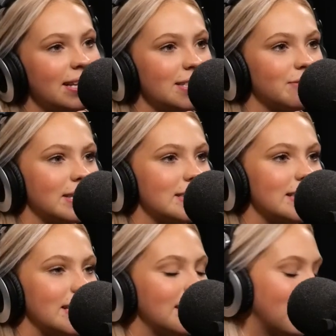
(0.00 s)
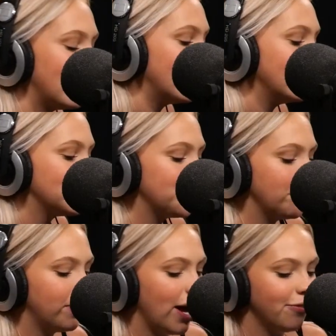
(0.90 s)
Thanks for listening on the
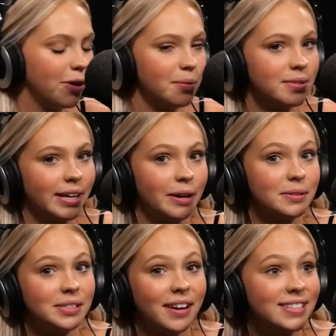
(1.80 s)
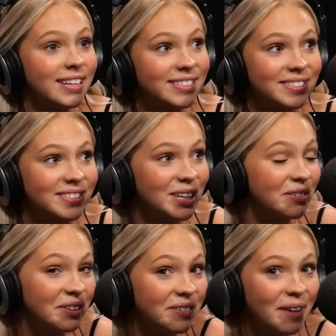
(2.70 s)
streaming platforms, and I will see you guys next Thursday
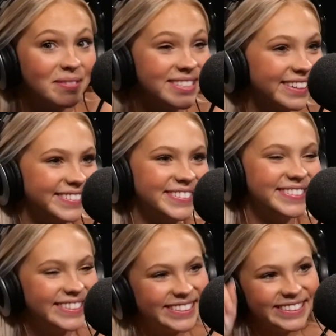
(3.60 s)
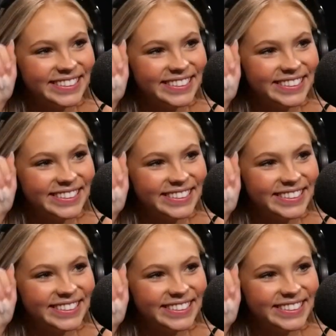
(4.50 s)
with a new episode. Woo!